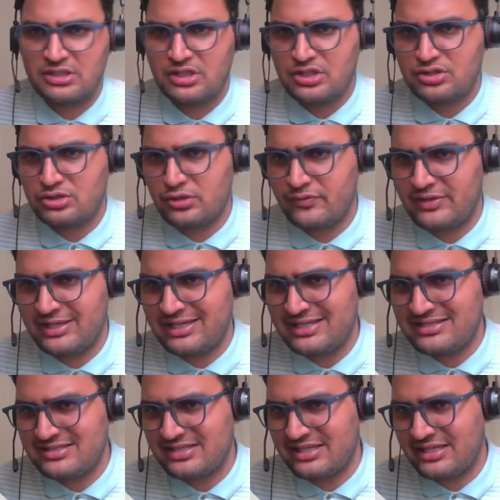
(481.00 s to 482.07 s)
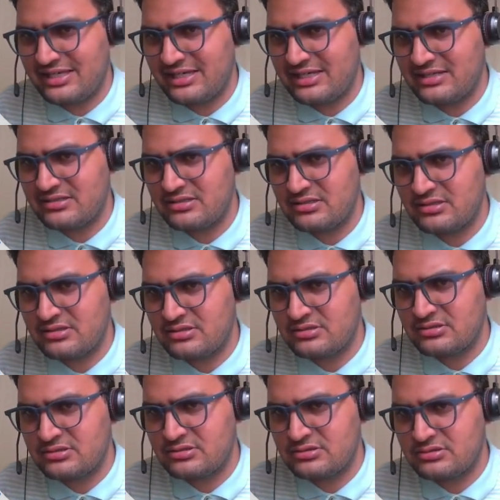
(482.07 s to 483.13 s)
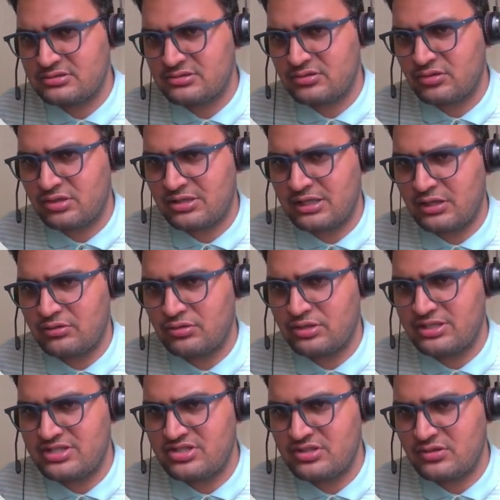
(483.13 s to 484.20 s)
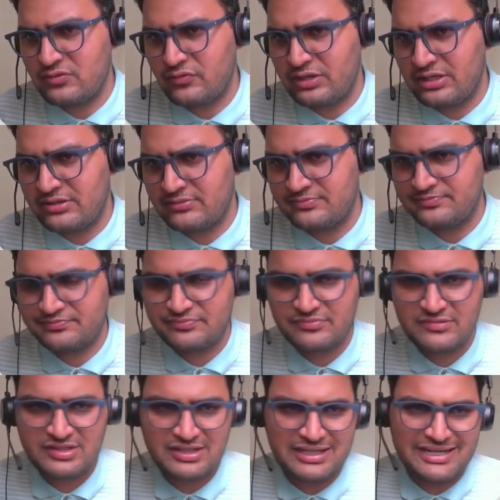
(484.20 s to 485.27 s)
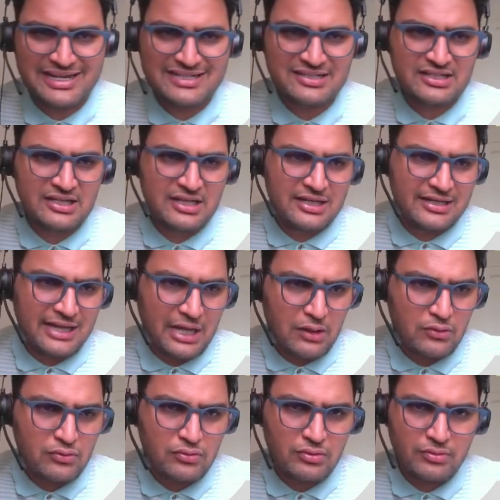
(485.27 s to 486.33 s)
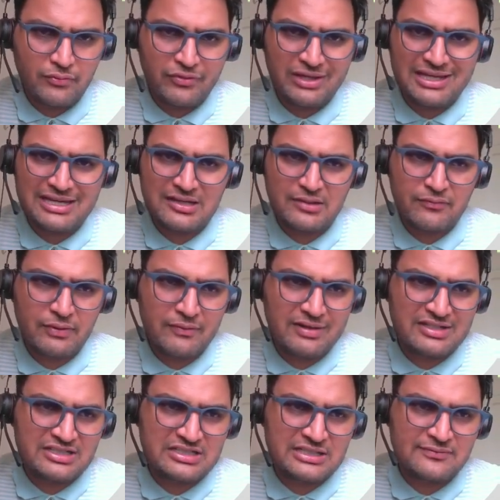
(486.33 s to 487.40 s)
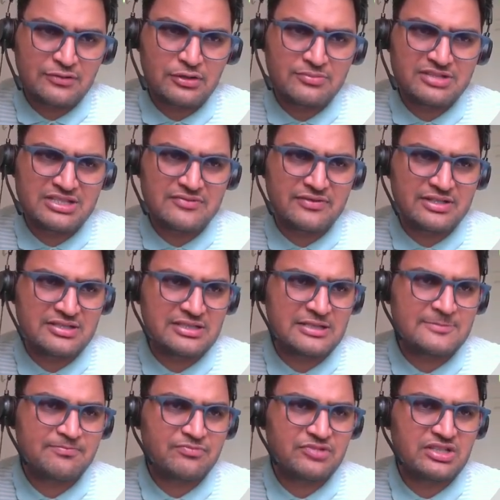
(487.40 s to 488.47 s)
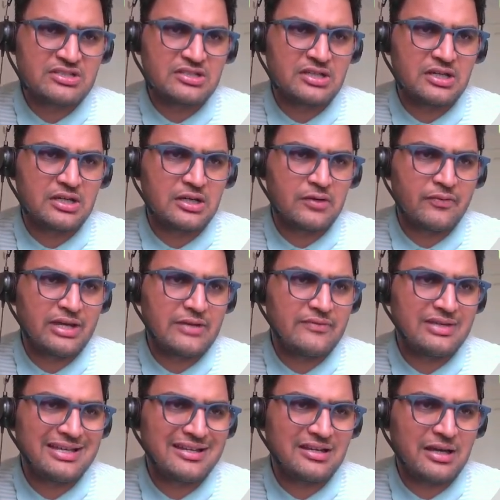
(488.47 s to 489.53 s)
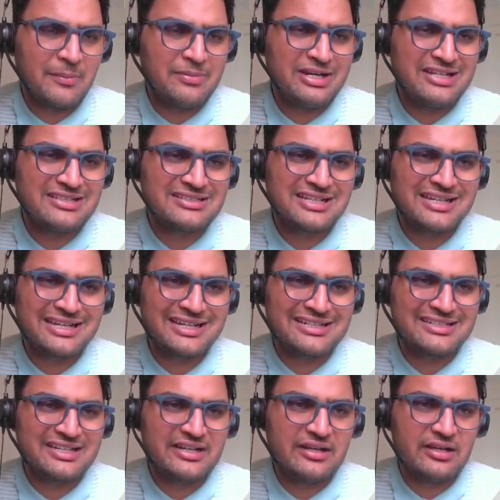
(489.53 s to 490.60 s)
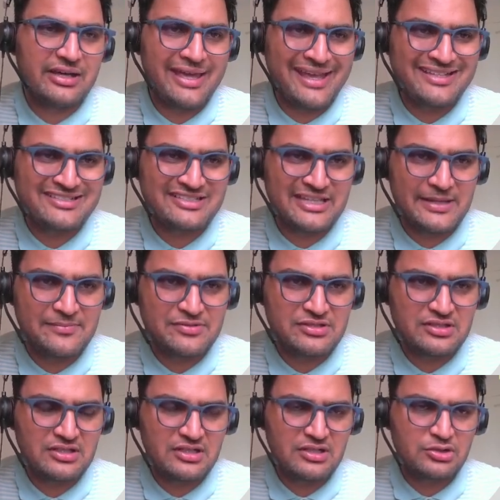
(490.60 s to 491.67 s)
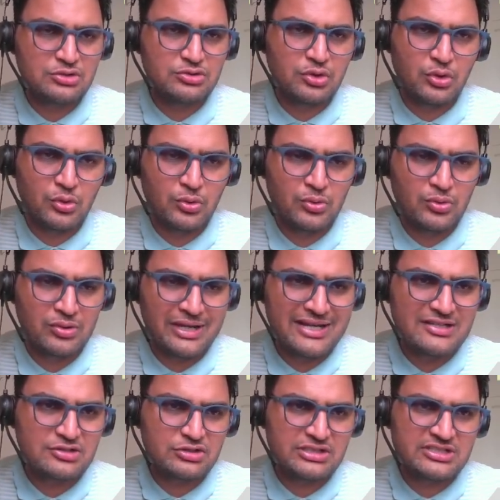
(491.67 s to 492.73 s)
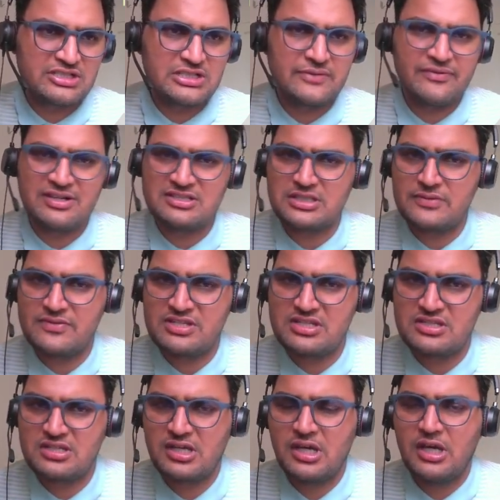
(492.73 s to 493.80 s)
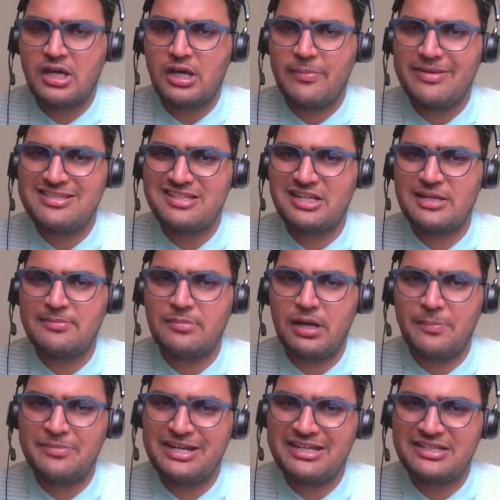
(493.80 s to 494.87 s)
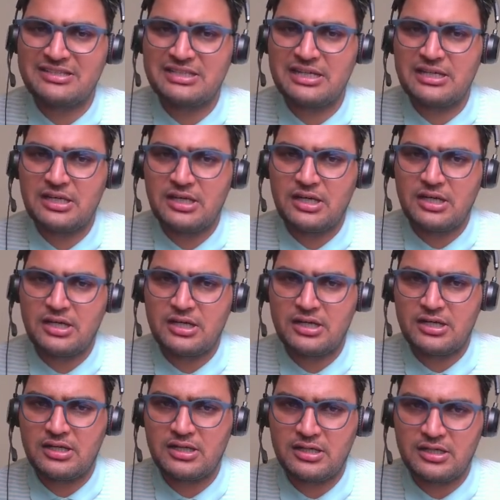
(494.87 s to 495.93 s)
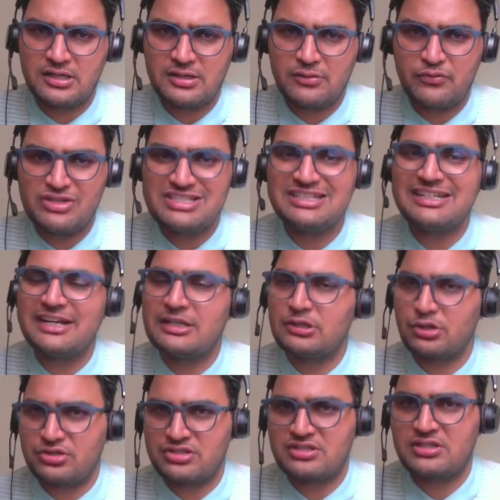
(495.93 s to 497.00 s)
So we can say here or count is 1, correct? Now we will return from this function, this where we are updating the connected x shapes to O, right? So this is the function which is basically updating the visited nodes.